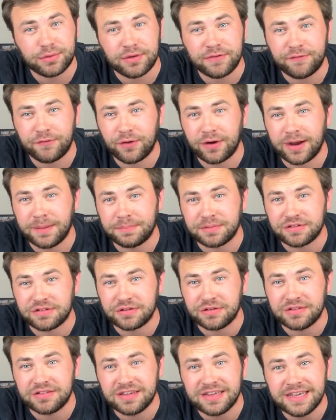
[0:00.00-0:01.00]
three, four
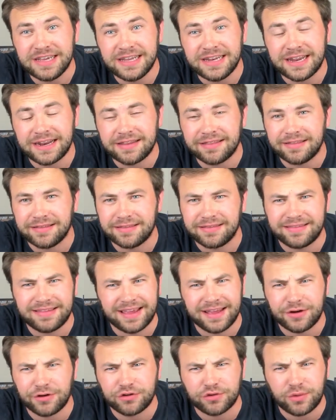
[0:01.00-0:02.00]
episodes in out of the
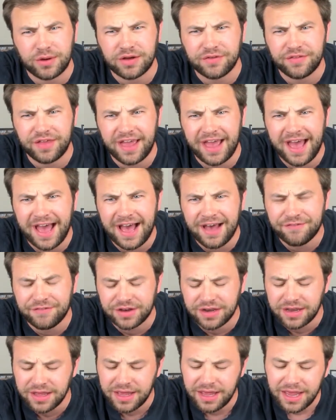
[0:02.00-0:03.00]
10 or 12 they have,
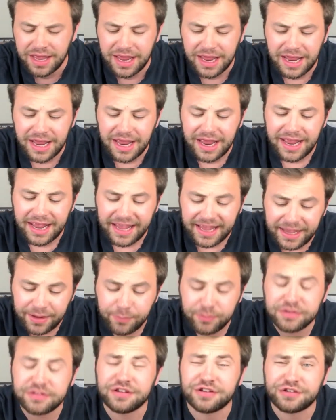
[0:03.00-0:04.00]
and
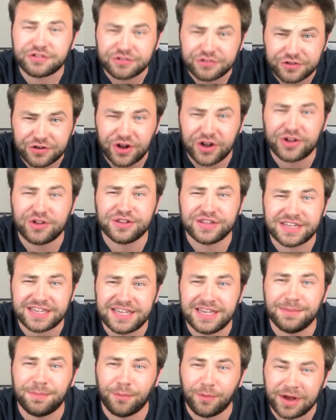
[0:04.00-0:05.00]
it was a struggle to
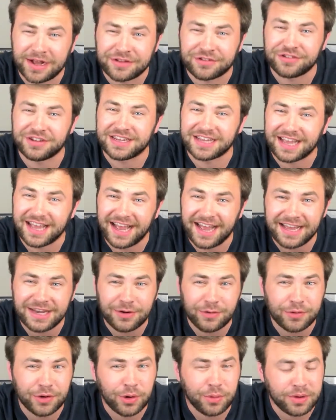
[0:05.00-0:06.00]
keep watching. I
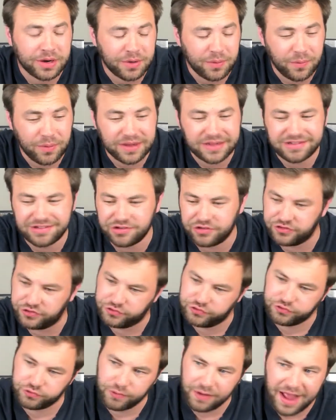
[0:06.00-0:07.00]
don't know what it was. It
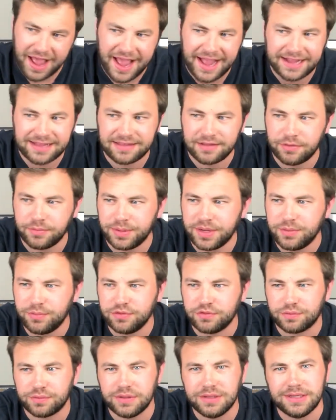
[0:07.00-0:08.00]
just dragged. Nobody
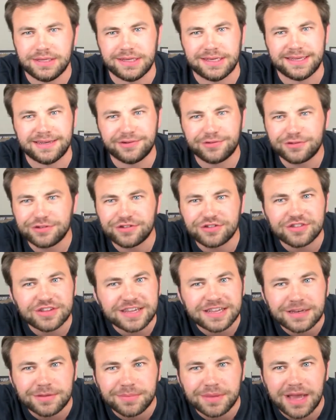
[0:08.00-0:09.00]
was really
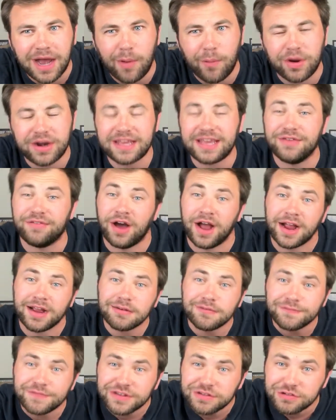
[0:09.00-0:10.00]
interesting to me. I want to give
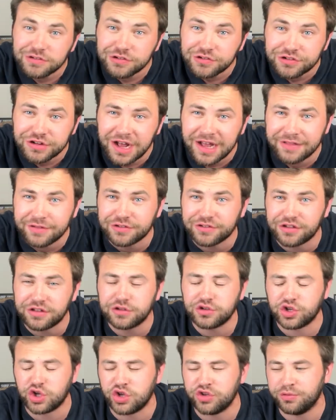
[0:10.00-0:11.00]
Iron Fist a shot. There's
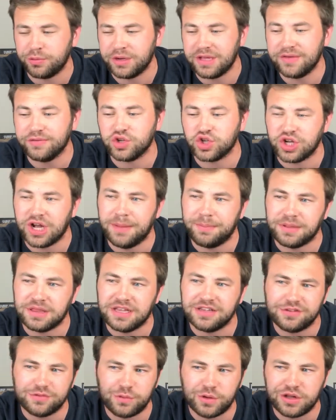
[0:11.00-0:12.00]
other shows I want to give a shot, but
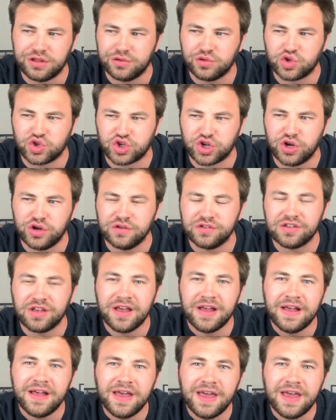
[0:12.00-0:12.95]
this is one of those shows